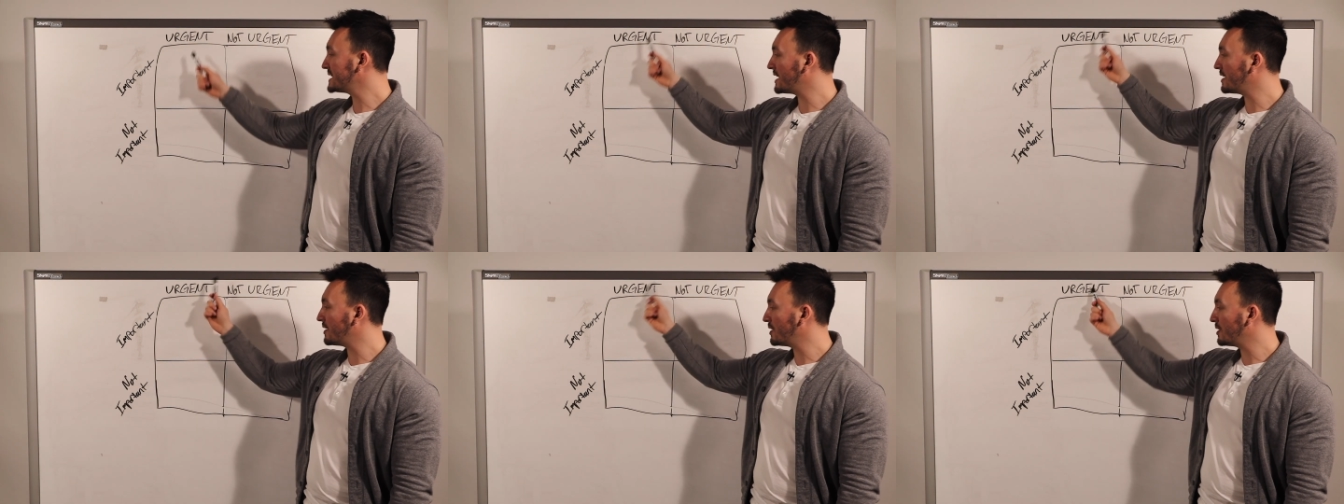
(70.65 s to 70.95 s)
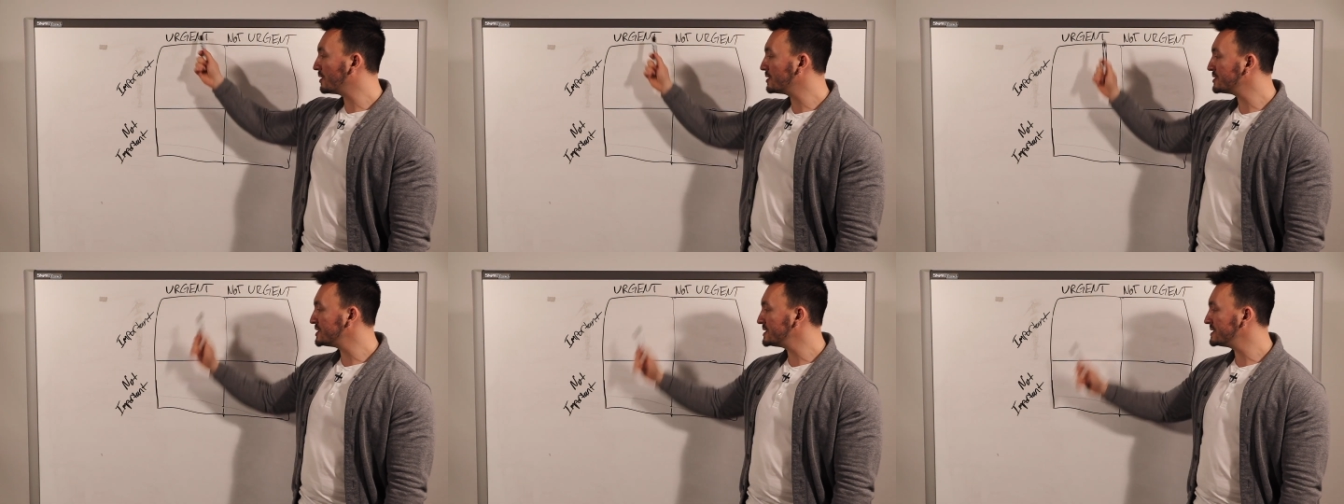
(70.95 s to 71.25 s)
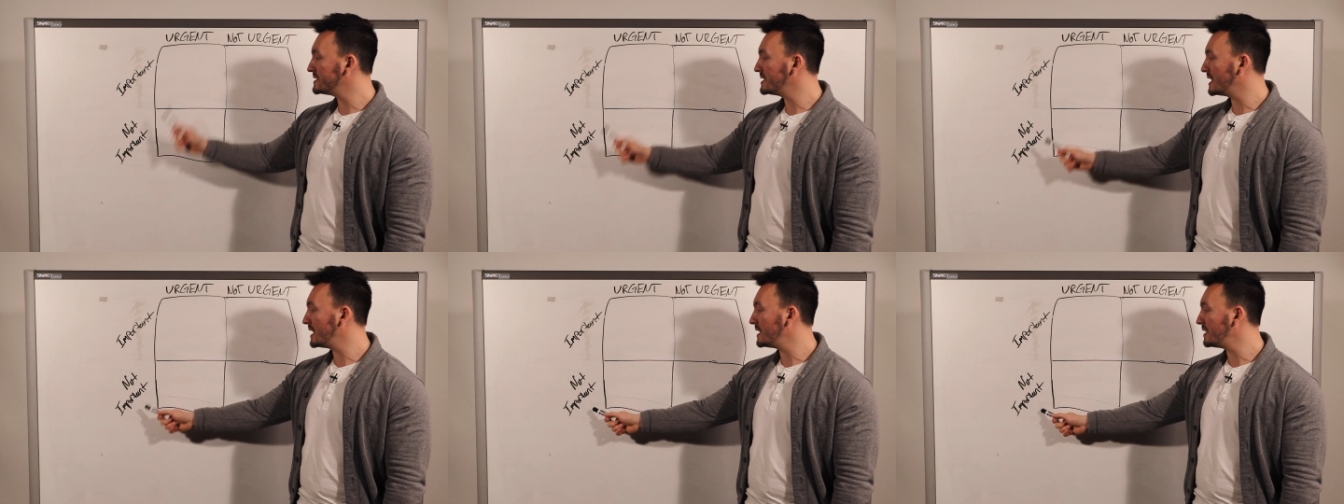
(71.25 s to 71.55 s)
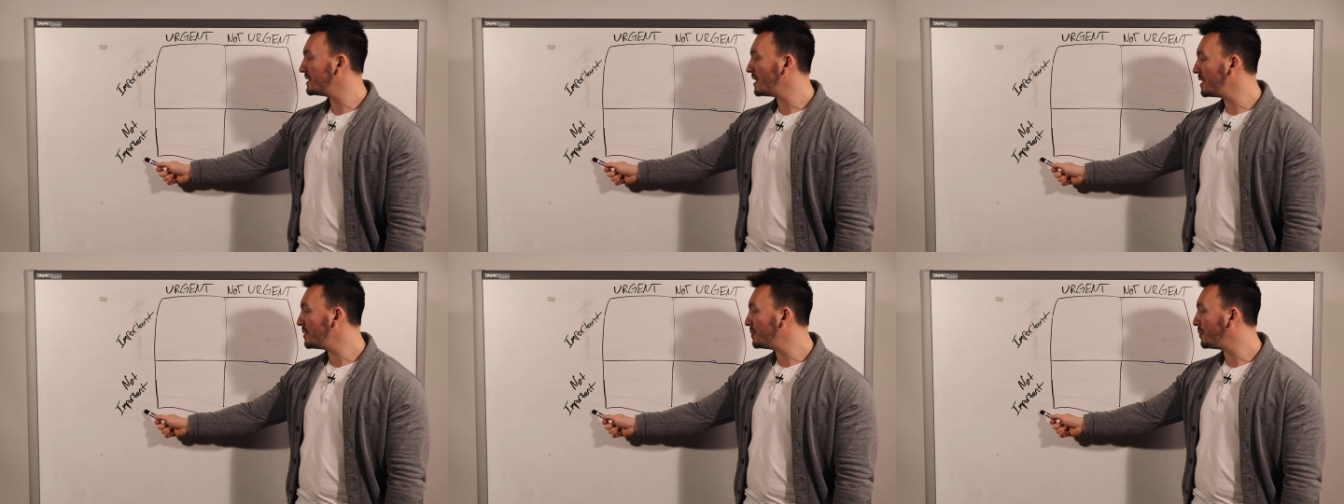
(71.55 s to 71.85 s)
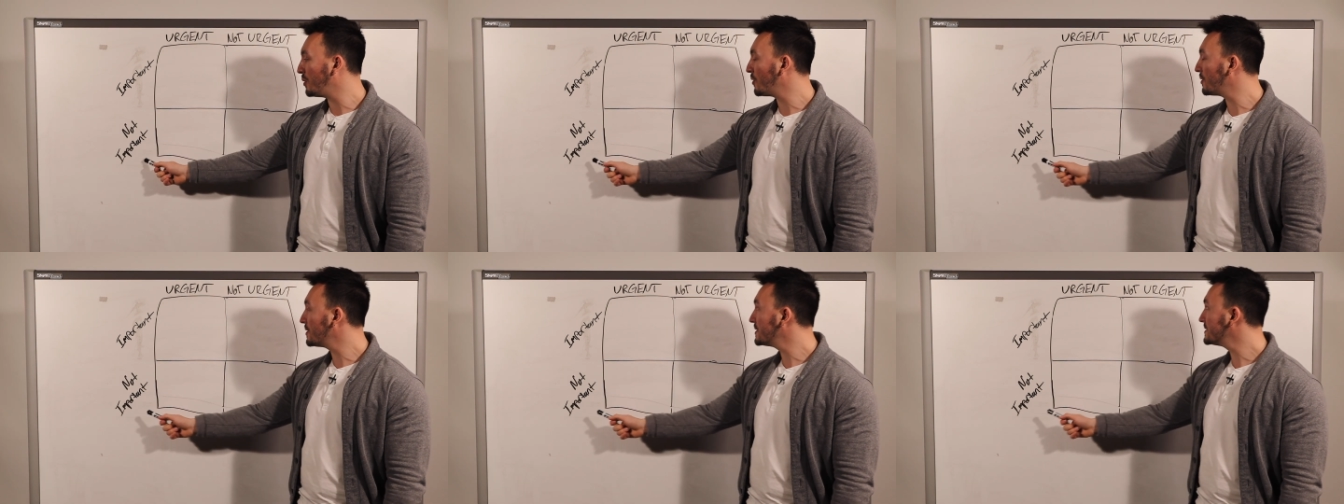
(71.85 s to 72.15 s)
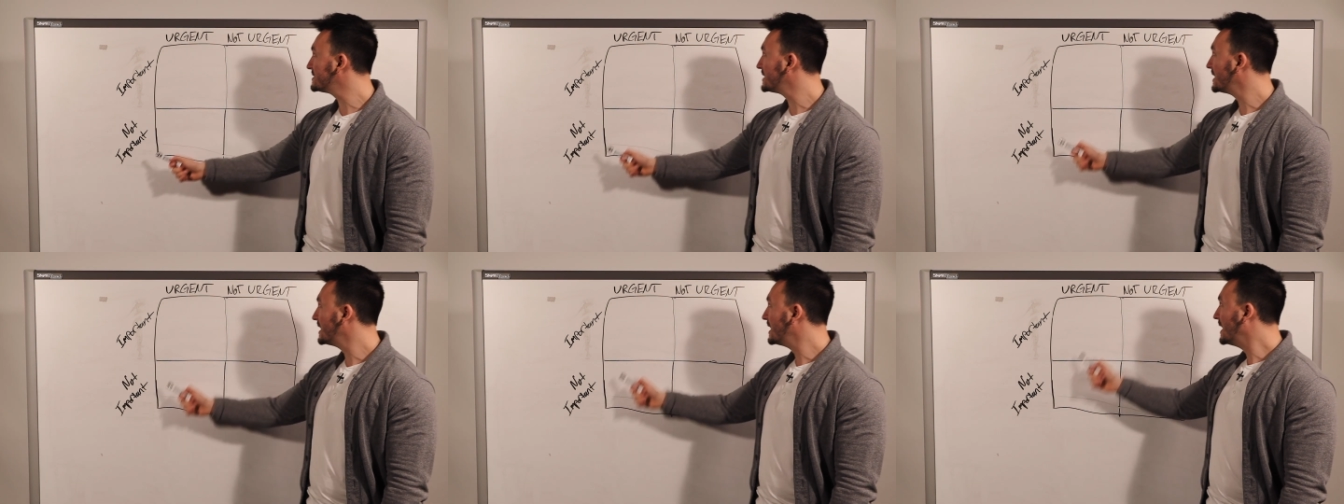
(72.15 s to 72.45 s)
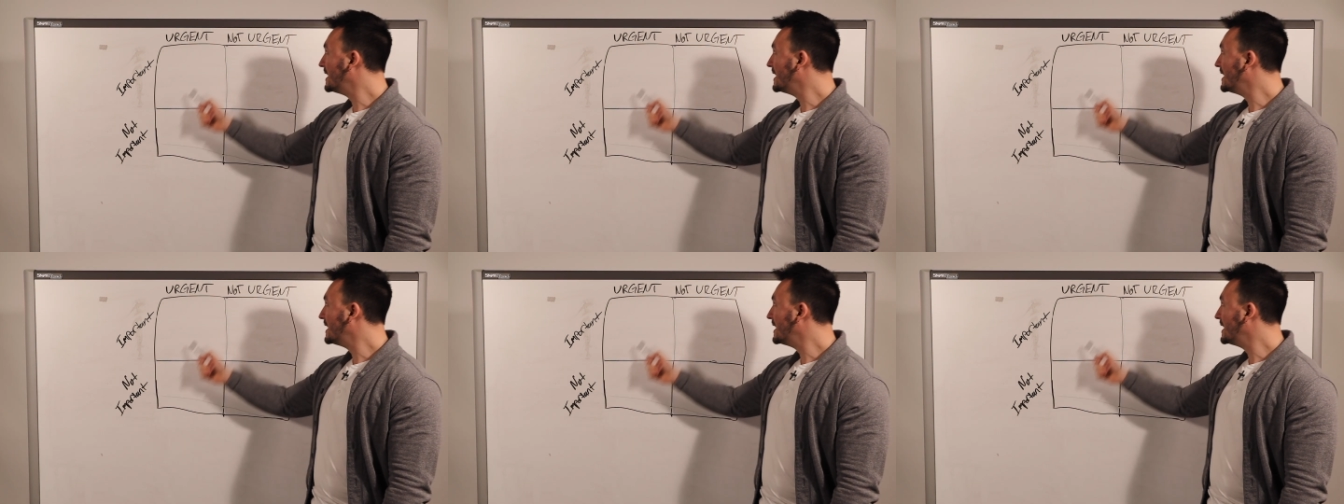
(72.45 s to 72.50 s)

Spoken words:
that are urgent and not important,